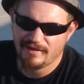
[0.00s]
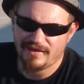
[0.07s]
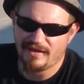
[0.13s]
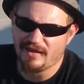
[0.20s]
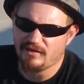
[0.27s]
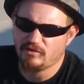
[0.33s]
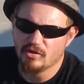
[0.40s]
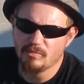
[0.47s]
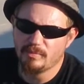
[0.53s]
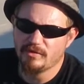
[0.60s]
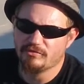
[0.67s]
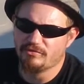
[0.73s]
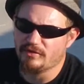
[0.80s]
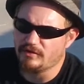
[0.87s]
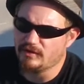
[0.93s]
Hey, don't be
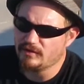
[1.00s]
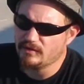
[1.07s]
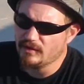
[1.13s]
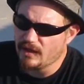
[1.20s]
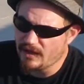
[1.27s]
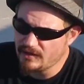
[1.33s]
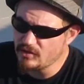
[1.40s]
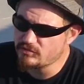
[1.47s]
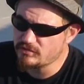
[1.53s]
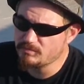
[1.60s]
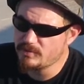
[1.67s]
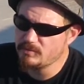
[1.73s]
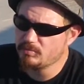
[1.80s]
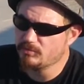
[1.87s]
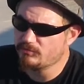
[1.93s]
offended. I know some
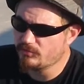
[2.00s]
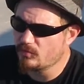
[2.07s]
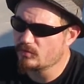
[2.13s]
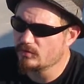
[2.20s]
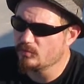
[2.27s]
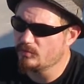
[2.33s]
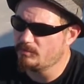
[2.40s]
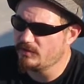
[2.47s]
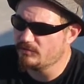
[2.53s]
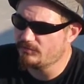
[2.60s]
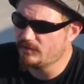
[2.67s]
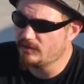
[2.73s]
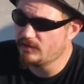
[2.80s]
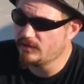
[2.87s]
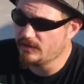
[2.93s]
people in Florida would be
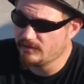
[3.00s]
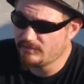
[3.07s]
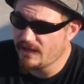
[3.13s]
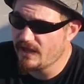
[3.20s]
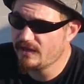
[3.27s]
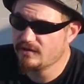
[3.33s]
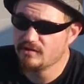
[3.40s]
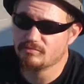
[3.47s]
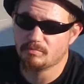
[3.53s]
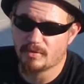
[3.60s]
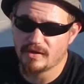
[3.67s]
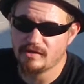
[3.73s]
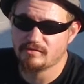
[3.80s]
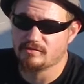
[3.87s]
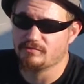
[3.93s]
offended if they had enough
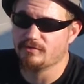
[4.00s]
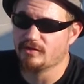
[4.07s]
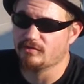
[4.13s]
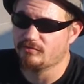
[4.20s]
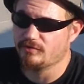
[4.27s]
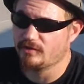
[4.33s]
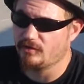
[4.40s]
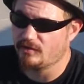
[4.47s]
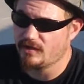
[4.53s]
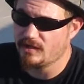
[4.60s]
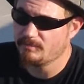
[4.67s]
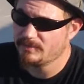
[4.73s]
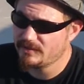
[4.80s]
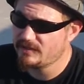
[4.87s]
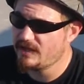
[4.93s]
brains to fucking figure it
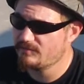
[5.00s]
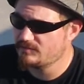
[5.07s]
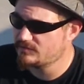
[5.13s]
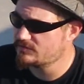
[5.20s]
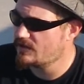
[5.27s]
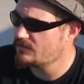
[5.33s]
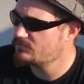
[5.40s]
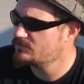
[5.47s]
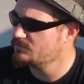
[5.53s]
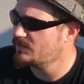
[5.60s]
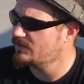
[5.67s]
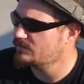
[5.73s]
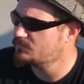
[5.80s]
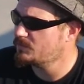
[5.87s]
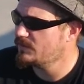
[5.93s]
out, but they'd have to have
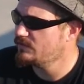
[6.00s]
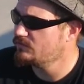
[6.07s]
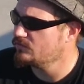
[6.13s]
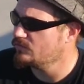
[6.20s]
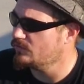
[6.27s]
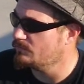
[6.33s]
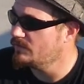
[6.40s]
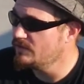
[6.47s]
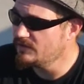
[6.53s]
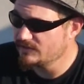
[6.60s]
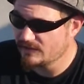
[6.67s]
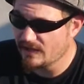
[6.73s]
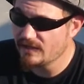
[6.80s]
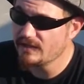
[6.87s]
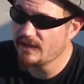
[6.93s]
somebody explain to them.
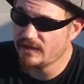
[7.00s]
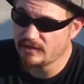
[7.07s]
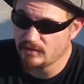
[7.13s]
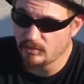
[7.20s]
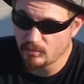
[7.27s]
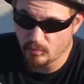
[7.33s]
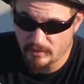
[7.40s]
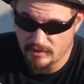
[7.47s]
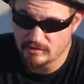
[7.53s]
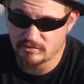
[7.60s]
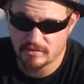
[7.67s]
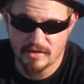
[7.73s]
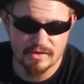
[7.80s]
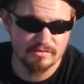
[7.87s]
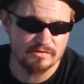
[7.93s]
Kind of like when they
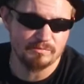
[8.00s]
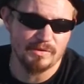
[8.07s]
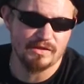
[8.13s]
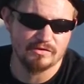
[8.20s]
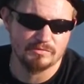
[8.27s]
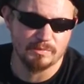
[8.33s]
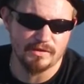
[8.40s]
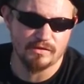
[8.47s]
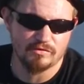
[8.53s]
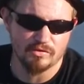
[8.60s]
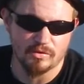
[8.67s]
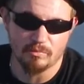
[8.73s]
should have somebody explain to